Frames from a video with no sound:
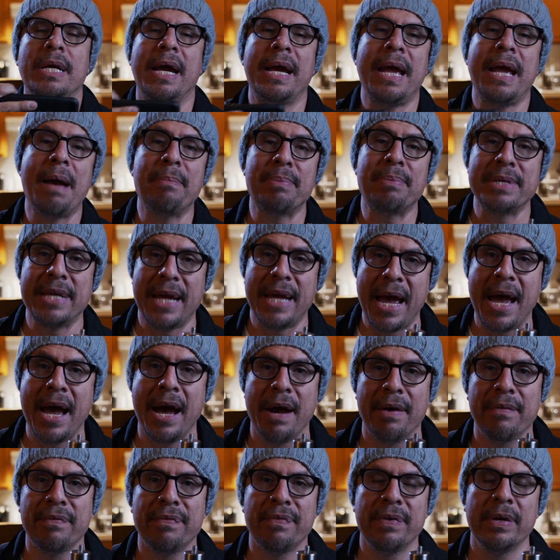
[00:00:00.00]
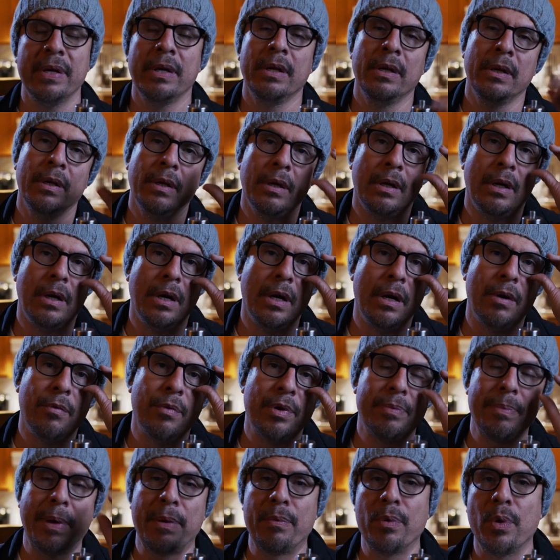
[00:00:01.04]
I happen to have
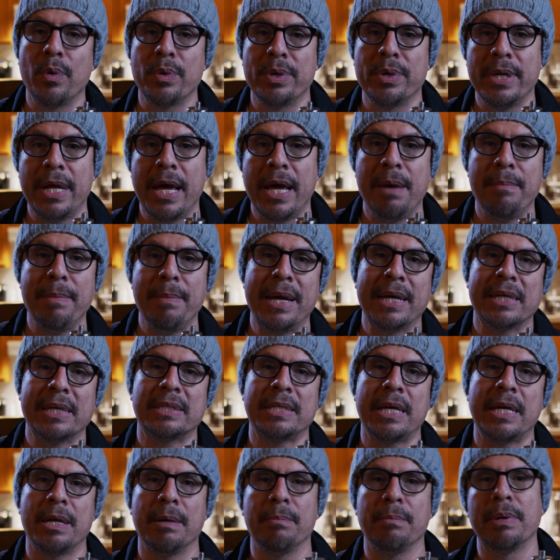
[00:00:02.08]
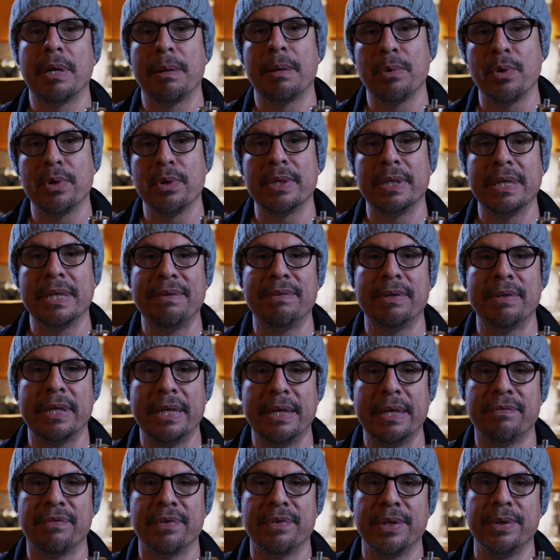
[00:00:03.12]
with my Ronin MX setup, but I'm going to leave a
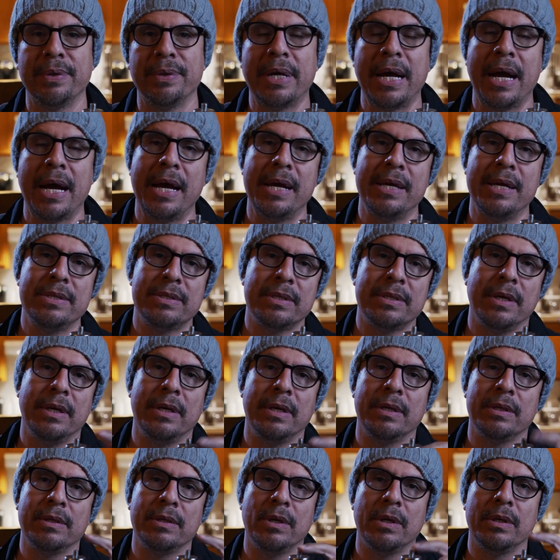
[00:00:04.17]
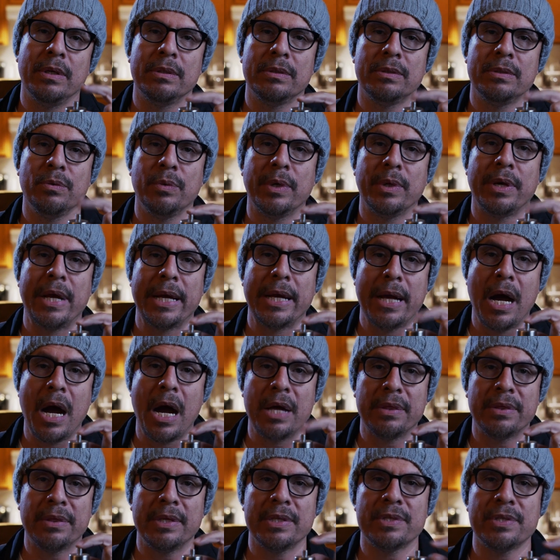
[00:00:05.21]
link for you guys to where I
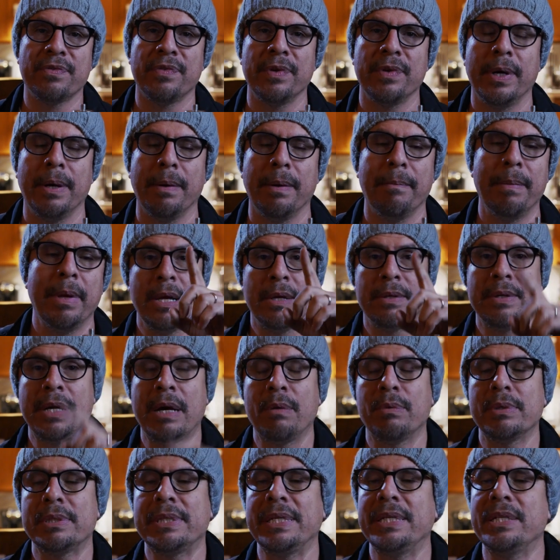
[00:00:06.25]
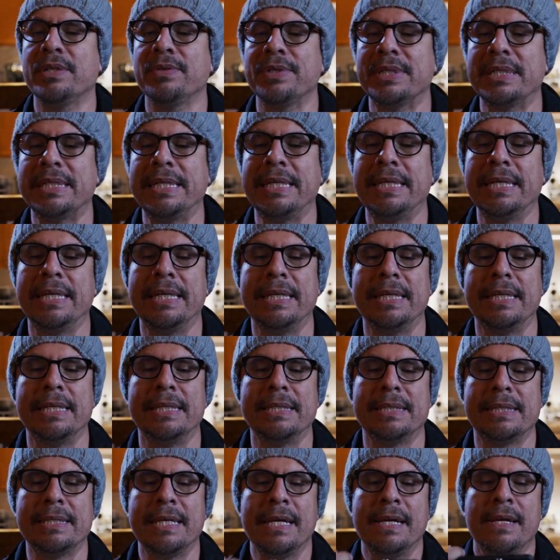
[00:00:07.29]
got this from. Now, what's interesting
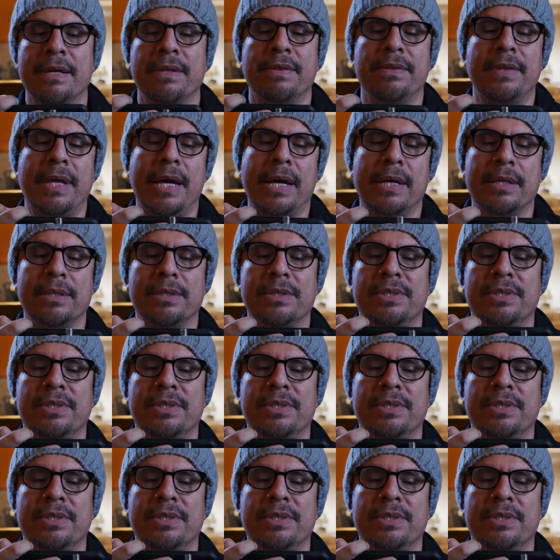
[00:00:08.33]
is that